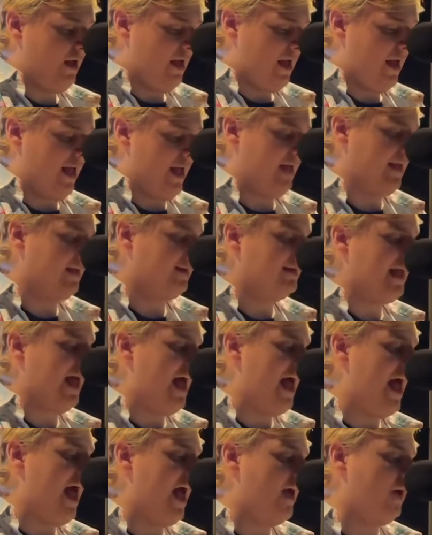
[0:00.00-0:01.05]
and
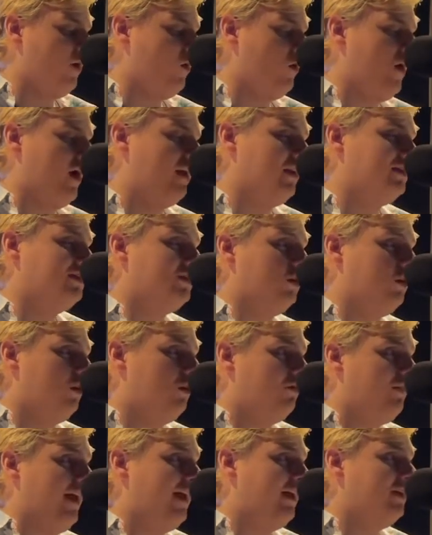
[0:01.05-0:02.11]
I wanna
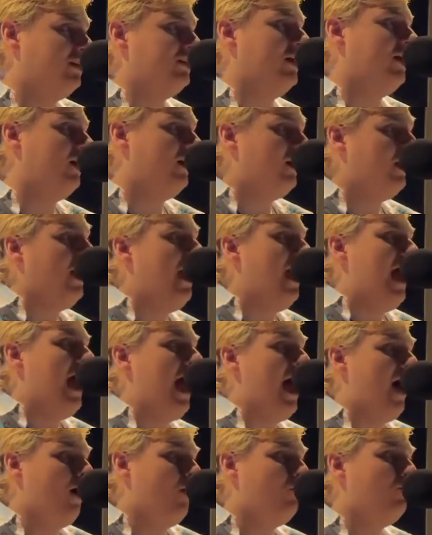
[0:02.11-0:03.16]
surrender, I
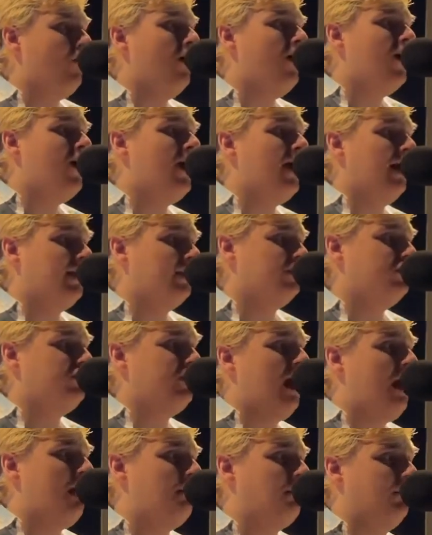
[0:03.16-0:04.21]
would
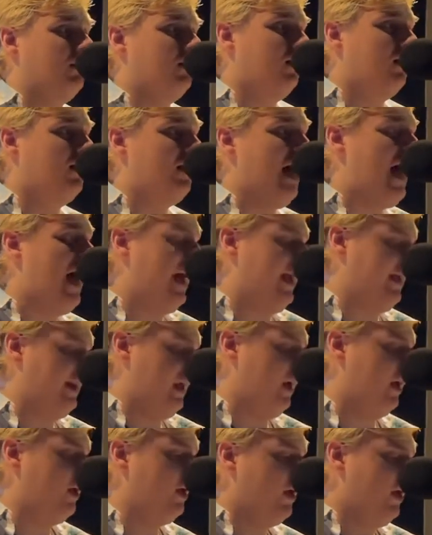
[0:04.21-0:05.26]
drop a line
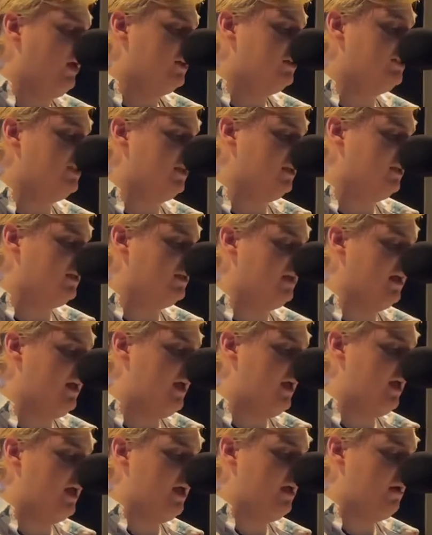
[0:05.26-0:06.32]
to
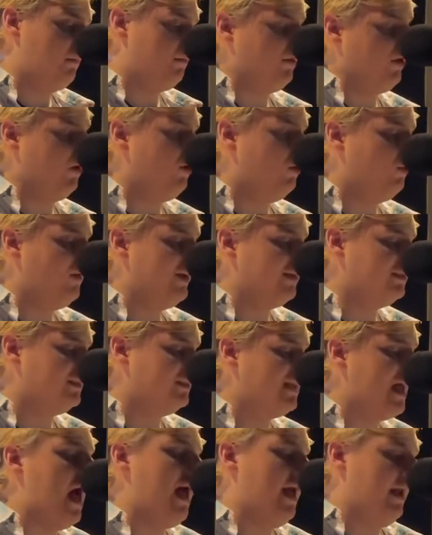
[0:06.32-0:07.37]
keep you
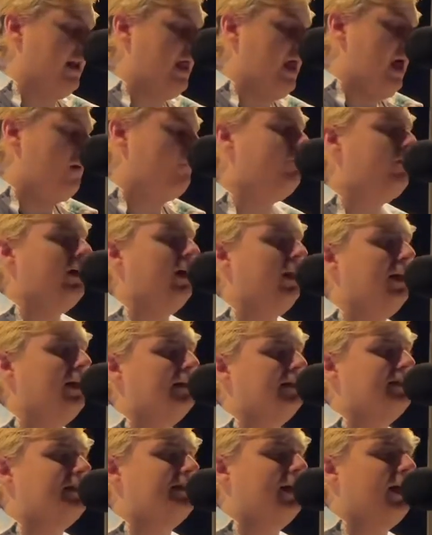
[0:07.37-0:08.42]
inside. I'm feeling
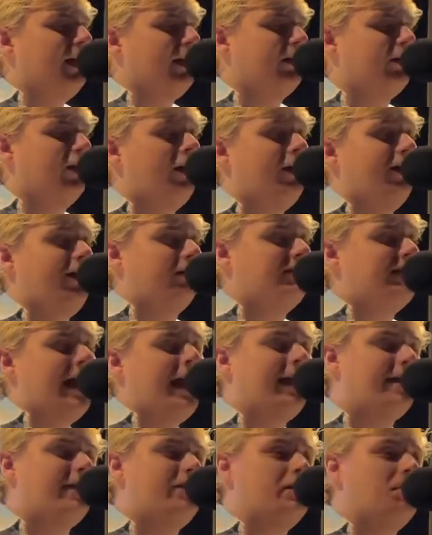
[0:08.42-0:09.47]
sicker, I'm
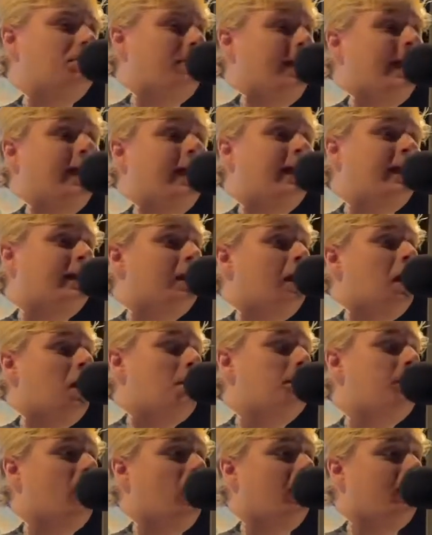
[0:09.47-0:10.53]
taking the bait,
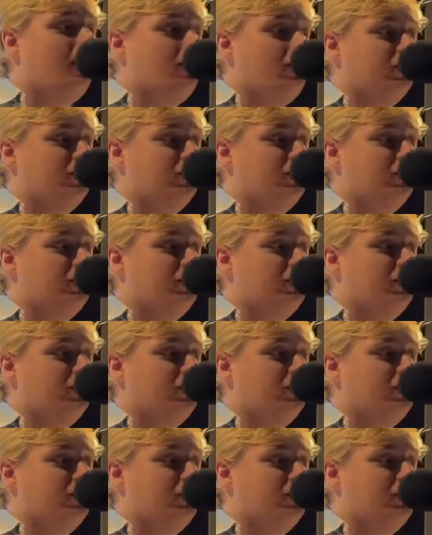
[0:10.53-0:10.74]
pulling the